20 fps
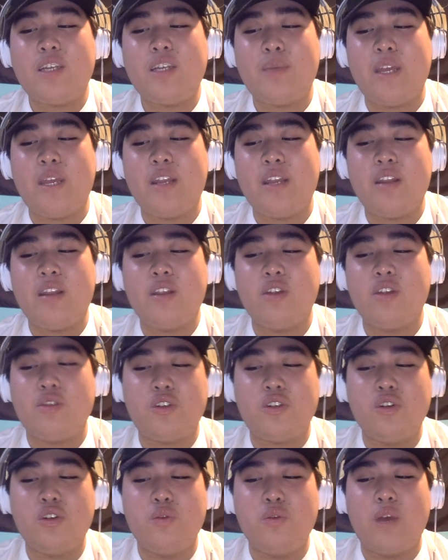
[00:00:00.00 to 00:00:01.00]
I mean, those
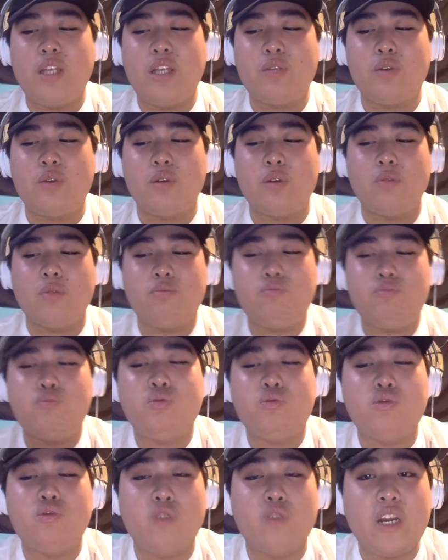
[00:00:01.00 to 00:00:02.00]
2 wins were
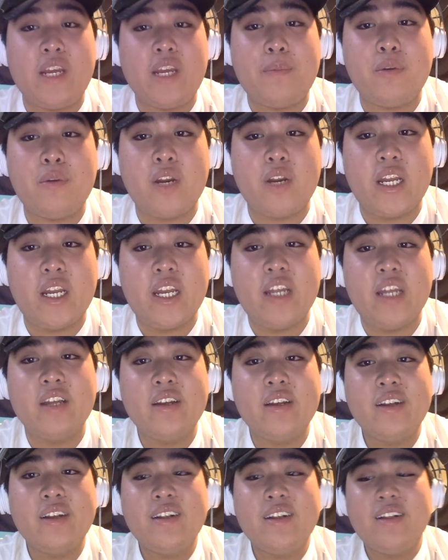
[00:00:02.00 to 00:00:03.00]
pretty
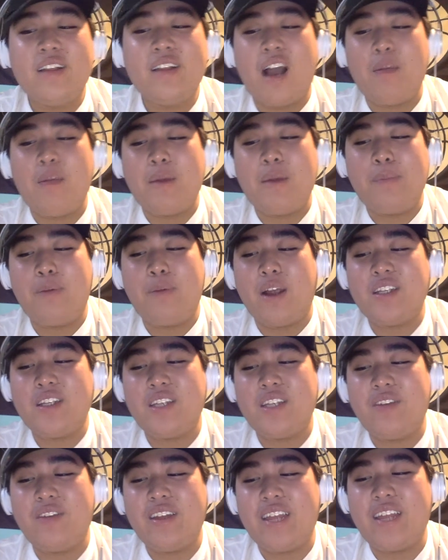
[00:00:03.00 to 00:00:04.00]

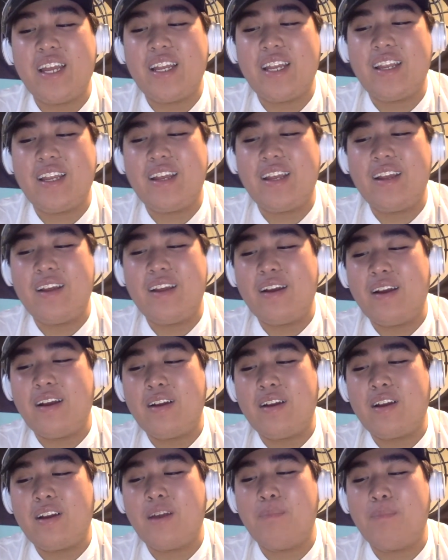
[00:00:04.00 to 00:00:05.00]
impressive. I think
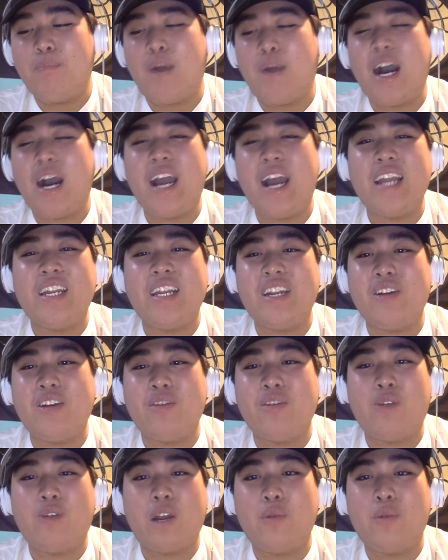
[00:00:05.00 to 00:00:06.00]
combined they're
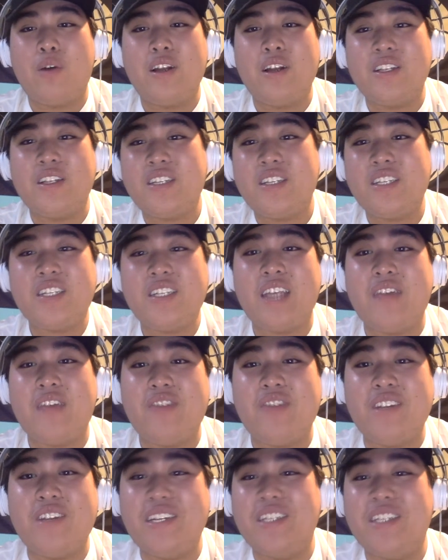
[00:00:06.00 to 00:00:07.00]

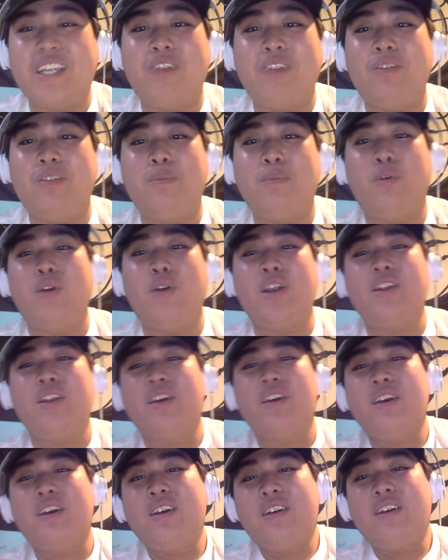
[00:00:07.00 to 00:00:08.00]
77 point
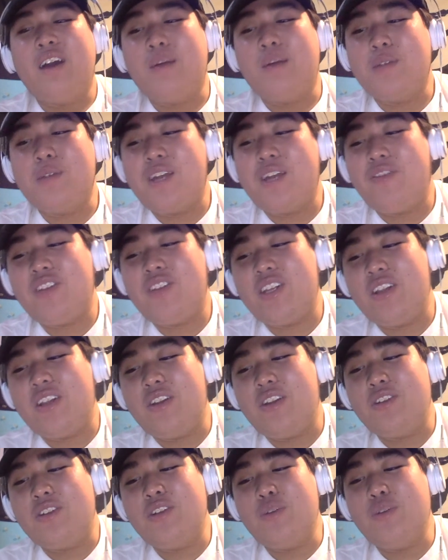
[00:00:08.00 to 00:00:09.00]
deficit in
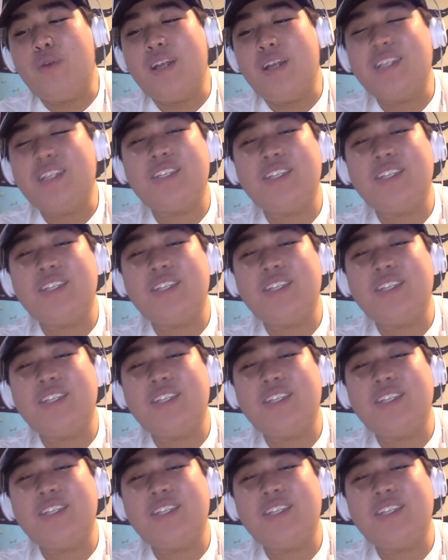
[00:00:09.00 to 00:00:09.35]
their 2 wins.